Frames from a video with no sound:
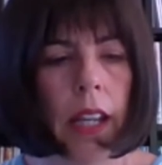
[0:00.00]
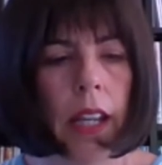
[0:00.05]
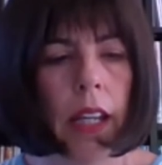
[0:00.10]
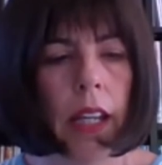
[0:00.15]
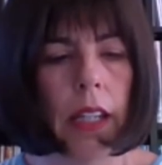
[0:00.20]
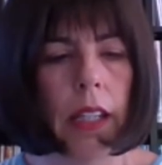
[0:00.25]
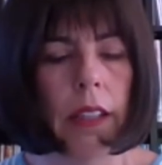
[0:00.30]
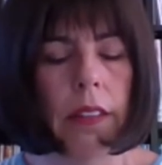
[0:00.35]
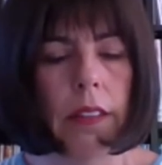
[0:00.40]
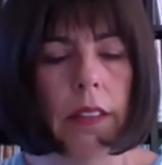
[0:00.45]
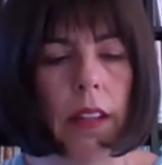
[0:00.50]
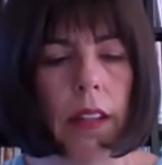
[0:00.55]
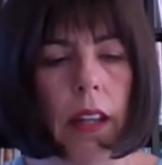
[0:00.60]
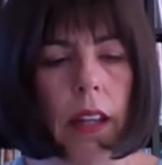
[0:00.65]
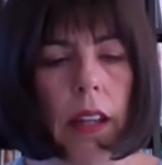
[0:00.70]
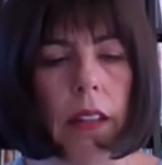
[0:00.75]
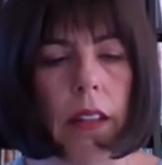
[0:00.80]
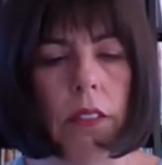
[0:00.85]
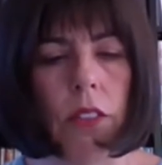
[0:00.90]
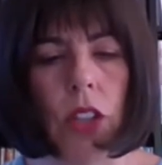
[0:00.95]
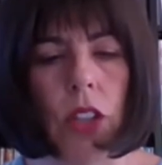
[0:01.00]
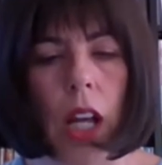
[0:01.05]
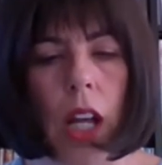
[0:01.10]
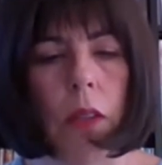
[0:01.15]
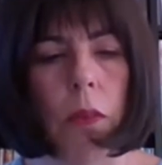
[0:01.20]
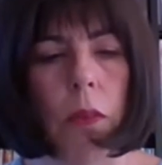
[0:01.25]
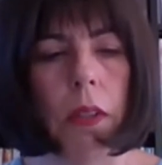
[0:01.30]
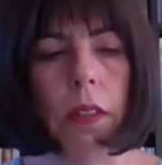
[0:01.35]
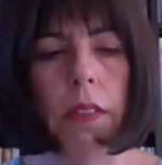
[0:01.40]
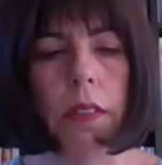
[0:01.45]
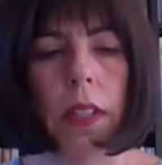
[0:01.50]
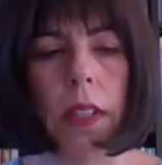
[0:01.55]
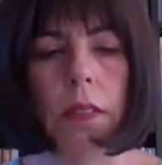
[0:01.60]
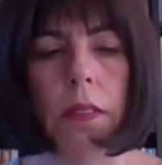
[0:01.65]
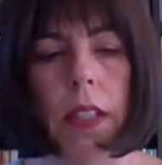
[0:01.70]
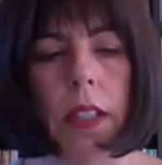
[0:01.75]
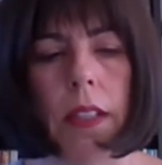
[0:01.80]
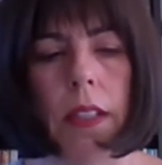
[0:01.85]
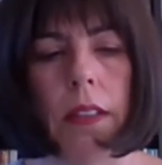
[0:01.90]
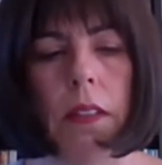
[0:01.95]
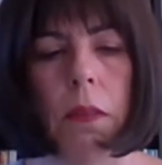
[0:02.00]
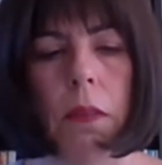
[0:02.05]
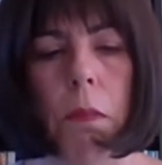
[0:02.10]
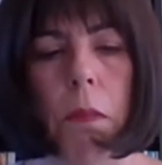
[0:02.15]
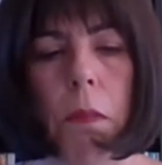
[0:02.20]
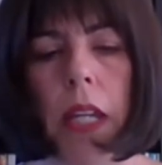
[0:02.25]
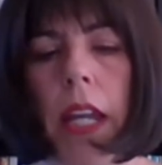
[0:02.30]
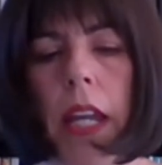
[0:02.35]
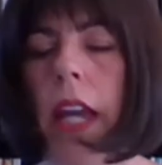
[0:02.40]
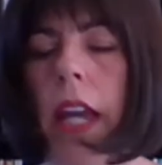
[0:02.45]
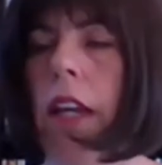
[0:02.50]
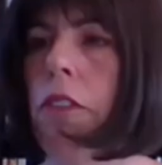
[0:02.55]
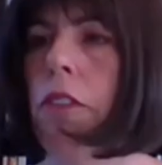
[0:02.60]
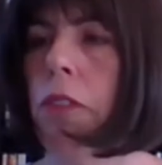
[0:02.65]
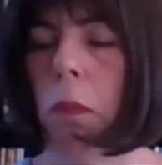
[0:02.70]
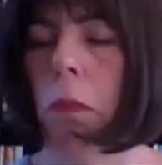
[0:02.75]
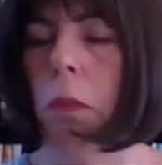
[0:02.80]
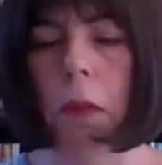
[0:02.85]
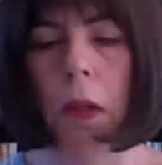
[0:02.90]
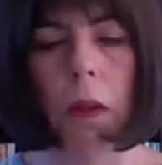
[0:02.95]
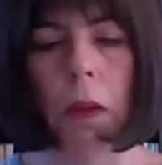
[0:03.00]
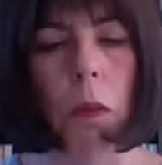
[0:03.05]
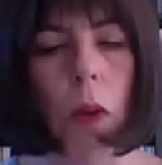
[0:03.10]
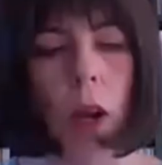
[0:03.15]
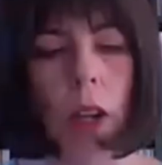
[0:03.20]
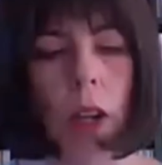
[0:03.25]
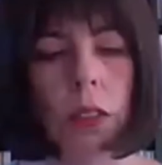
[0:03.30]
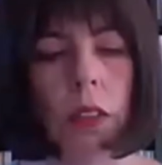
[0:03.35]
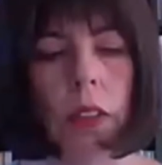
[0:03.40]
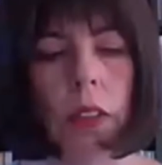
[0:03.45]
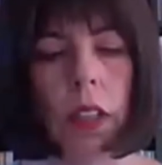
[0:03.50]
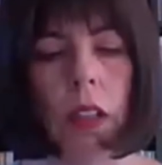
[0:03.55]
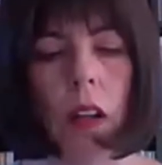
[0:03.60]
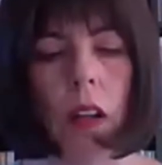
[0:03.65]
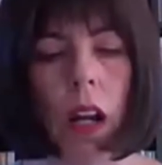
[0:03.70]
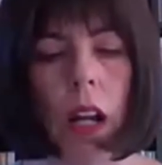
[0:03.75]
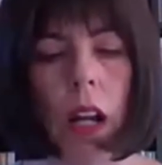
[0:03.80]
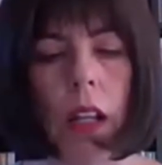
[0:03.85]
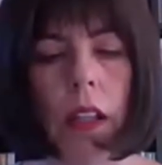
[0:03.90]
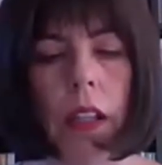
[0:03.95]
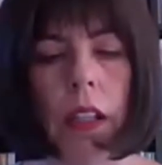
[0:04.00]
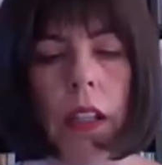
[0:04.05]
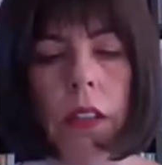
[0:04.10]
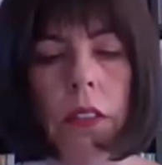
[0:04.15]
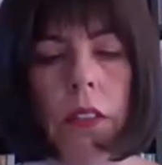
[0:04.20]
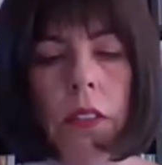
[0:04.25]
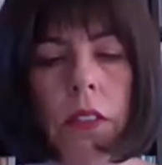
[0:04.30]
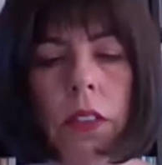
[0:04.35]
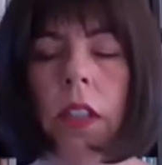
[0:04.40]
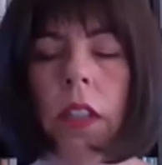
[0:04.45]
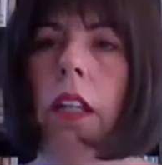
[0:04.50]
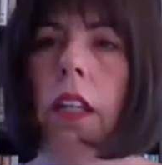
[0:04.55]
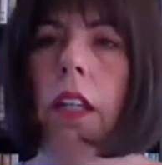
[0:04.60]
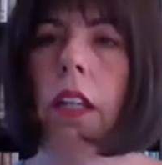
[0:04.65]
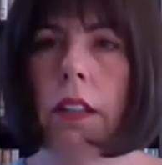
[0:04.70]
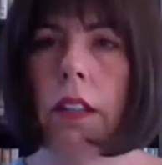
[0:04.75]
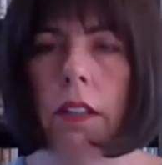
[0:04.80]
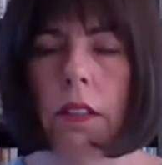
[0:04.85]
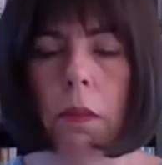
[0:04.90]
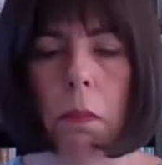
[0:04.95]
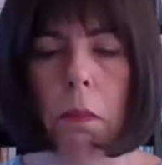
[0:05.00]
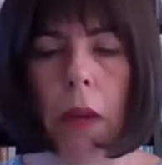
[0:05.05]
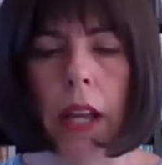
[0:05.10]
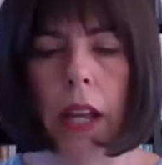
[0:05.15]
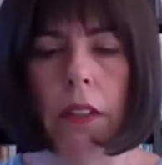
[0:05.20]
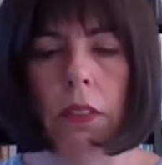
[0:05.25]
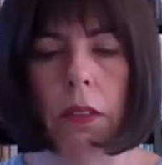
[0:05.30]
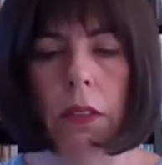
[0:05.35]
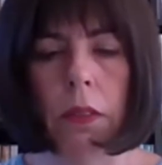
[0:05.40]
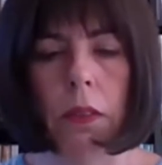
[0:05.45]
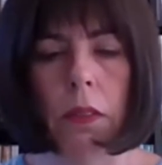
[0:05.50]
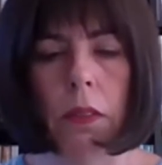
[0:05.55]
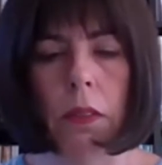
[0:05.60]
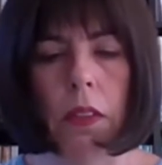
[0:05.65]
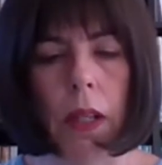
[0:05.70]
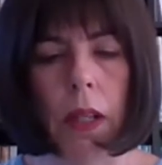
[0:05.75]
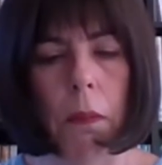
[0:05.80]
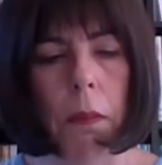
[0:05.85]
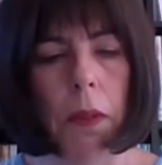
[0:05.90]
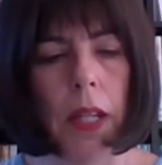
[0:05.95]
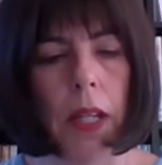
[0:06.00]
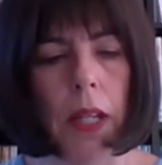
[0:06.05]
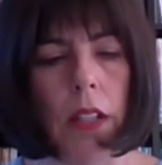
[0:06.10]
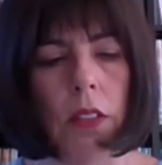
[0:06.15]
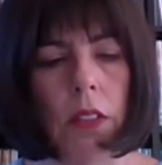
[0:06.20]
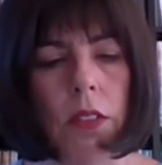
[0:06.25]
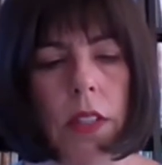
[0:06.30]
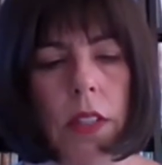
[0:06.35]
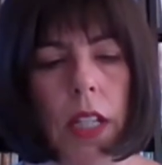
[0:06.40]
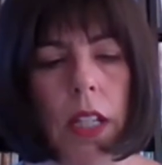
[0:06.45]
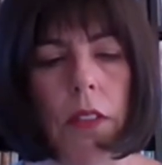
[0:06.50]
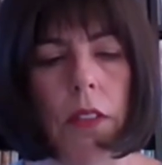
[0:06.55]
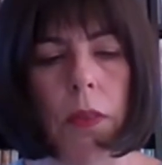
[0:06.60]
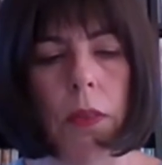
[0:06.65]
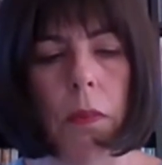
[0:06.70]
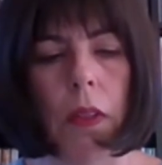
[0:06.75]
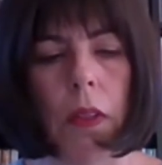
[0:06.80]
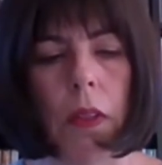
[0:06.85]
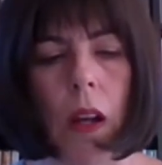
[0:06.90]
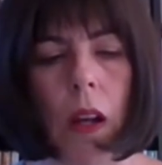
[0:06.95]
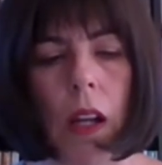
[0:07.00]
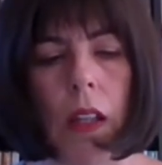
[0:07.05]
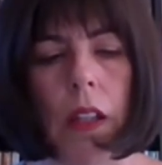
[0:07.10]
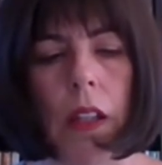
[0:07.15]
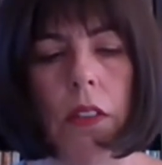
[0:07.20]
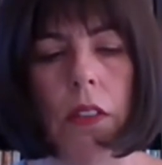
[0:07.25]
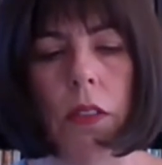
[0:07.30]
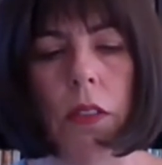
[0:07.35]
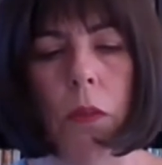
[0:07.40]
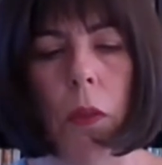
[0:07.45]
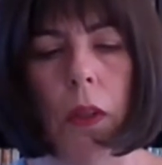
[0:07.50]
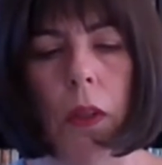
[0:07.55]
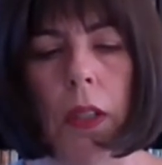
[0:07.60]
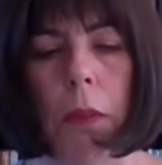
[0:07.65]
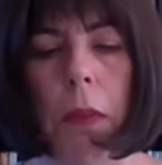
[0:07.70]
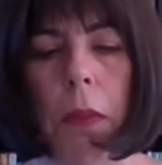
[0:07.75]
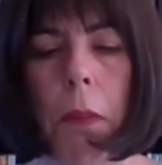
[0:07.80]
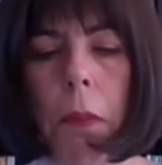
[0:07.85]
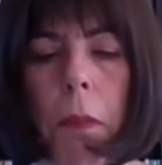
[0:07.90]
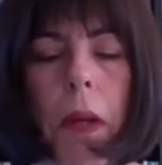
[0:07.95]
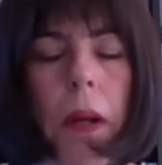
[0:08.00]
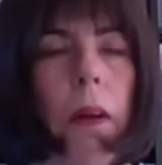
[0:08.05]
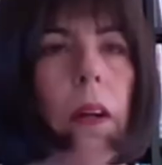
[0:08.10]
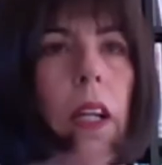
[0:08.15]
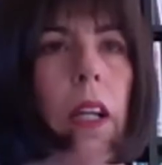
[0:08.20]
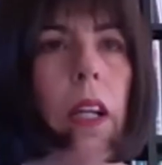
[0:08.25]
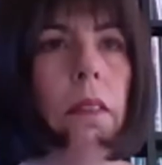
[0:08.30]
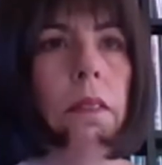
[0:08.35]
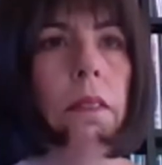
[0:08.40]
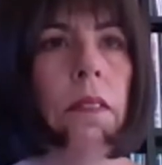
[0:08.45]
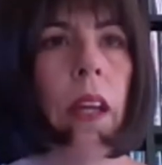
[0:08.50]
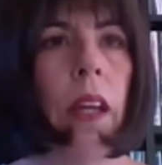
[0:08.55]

And uh, John received his B A from Mary Washington College, mm-hmm. his master's and P H D from the College of William and Mary.